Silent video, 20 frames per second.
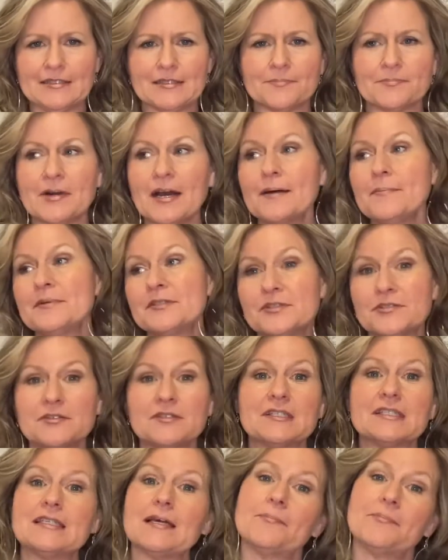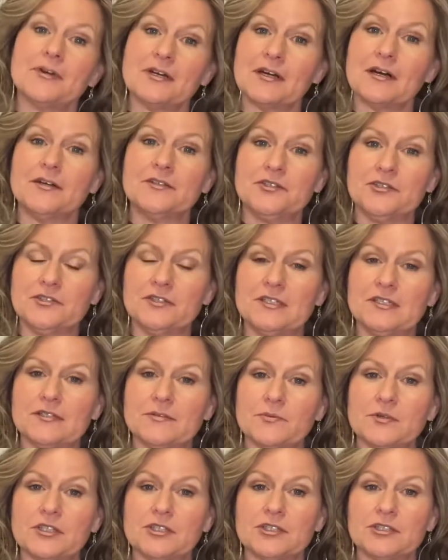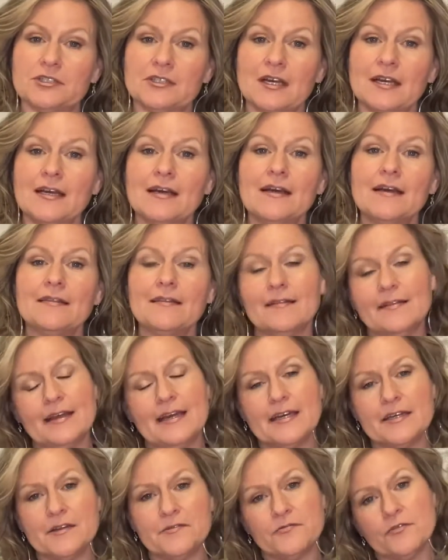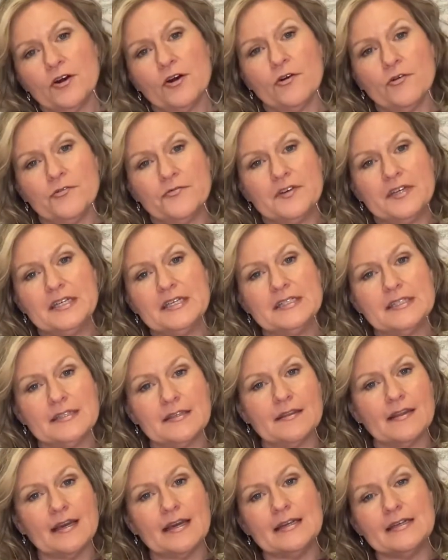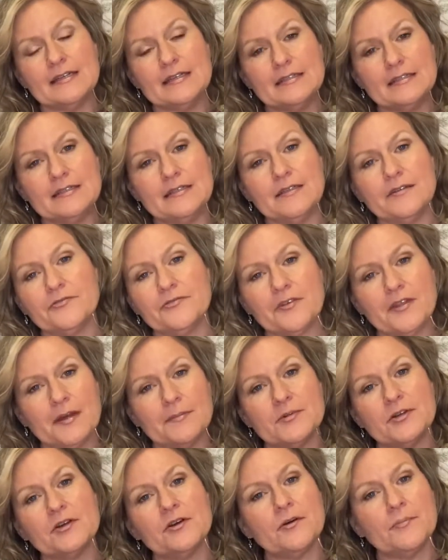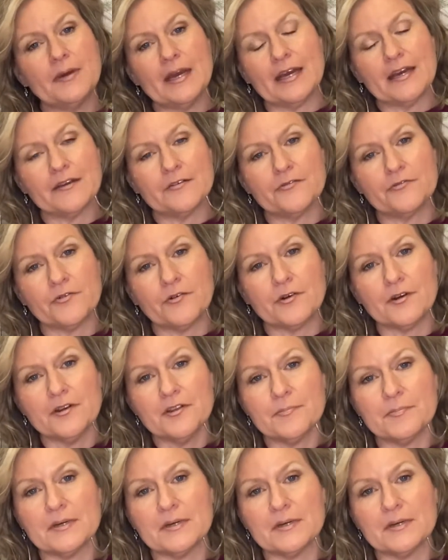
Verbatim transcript: The problem is they're in separate countries, which in the land of COVID isn't that easy for them to go back and forth.